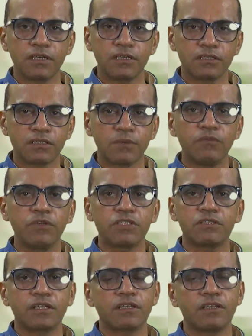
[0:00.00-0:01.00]
is a term
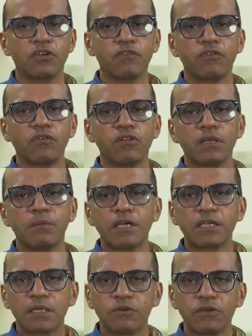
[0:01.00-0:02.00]
which take care of all the
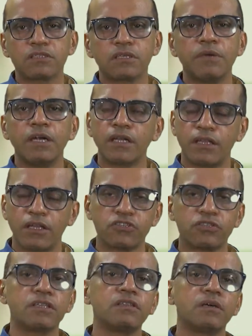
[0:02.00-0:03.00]
metabolism and
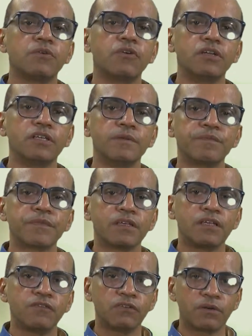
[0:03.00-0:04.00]
digestion in the body.
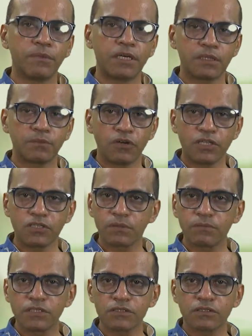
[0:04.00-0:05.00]
If our
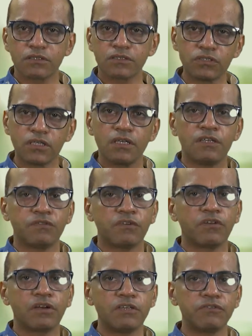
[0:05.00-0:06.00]
metabolism is good, if
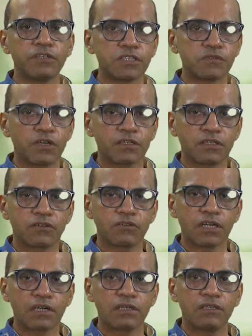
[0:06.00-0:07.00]
our liver is working
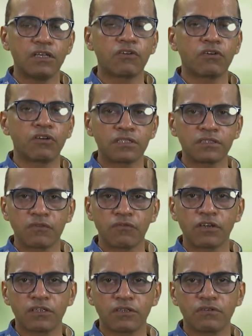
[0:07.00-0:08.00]
correctly, our organs are
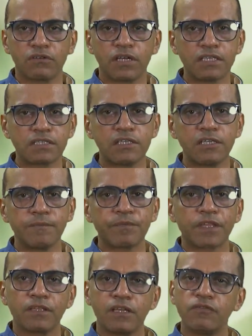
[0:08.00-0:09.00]
working nicely,
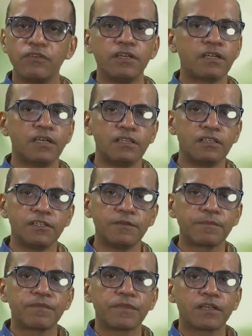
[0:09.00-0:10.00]
then we are healthy.
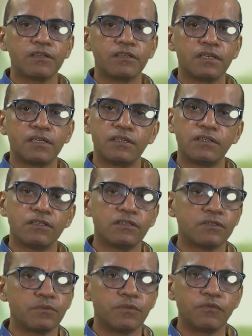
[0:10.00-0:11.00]
And
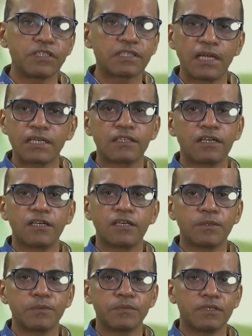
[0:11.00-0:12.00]
we select
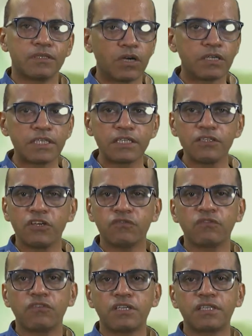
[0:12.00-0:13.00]
the quantity
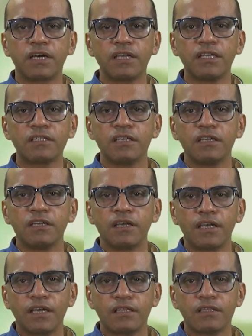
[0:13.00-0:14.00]
of our diet
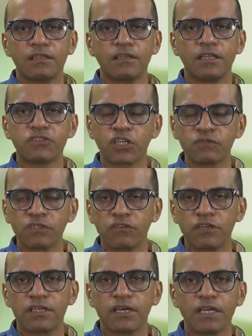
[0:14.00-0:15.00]
and the nature of
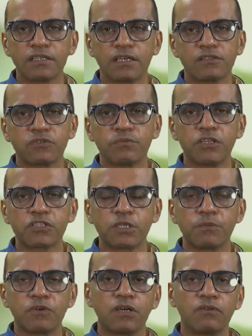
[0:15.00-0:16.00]
our diet also
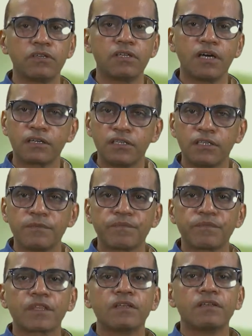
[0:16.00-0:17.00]
based upon our Agni.
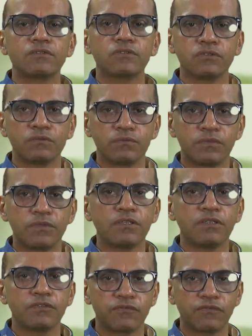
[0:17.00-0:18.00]
So
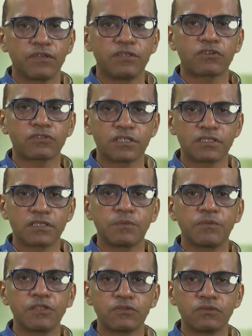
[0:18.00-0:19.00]
if a doctor is
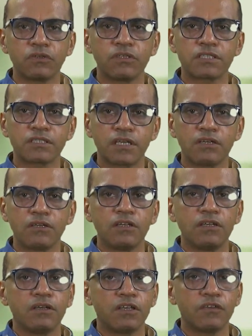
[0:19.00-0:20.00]
able to understand
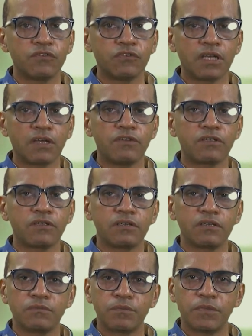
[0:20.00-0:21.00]
if you are having
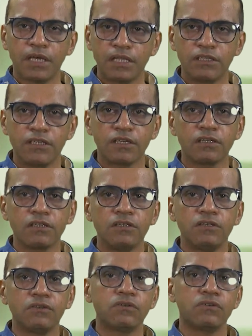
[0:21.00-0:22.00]
a healthy
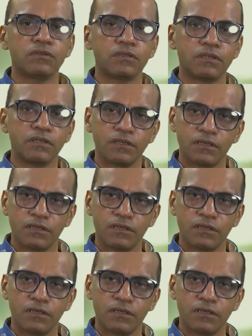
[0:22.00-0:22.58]
Agni or